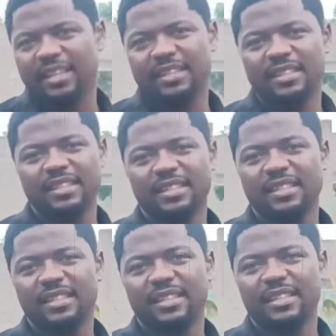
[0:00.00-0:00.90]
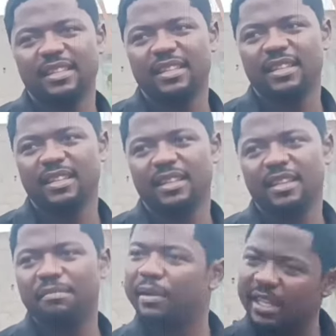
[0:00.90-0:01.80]
Amen. Yeah.
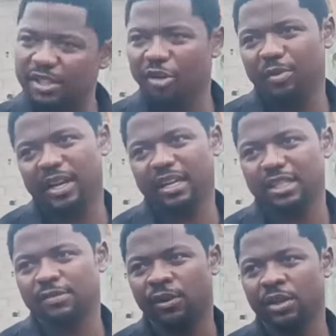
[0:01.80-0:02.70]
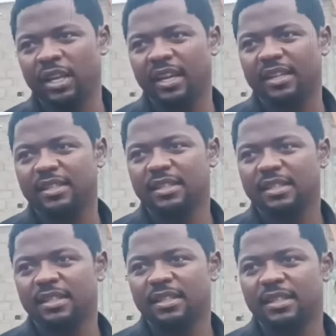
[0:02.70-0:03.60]
Plenty of miracles flow here.
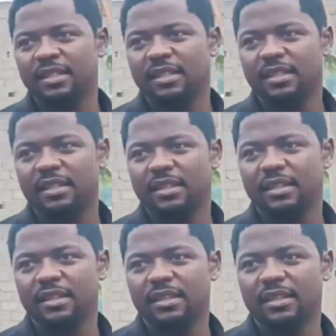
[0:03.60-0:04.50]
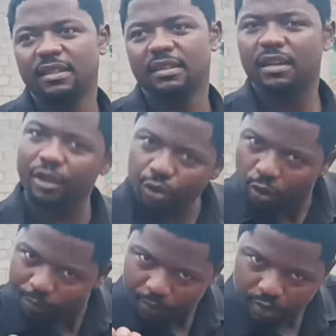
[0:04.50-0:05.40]
Amen. Can you
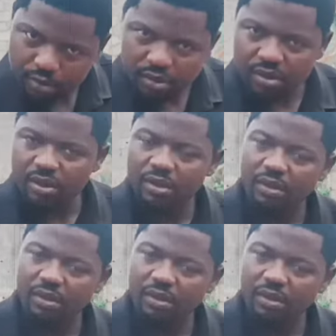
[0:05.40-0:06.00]
come close?